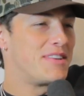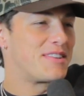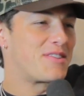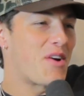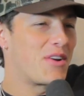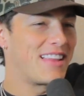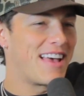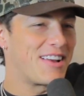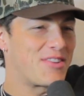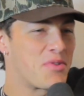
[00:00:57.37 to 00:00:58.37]
we just started
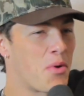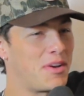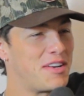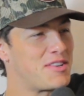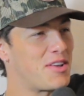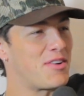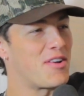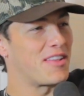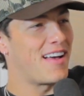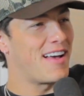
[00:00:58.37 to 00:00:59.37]
like trolling each other
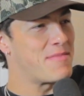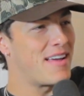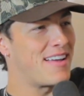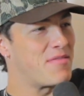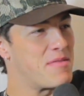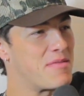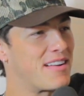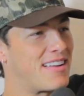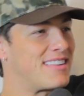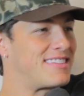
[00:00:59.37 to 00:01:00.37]
online, man. We were
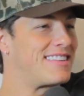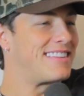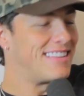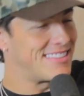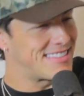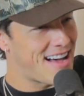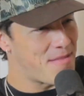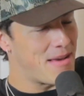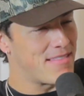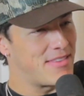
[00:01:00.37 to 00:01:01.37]
because Dylan
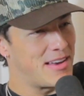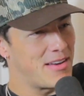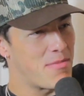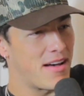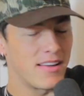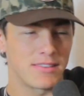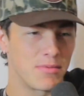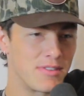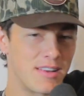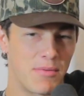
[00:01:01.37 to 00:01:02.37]
Scott made a video about us
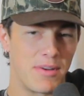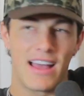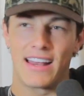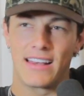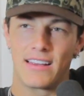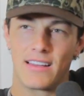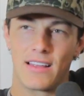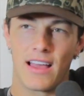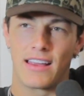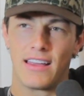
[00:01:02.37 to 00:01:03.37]
where he's like we got to
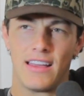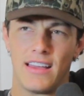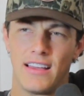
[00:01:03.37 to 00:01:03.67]
like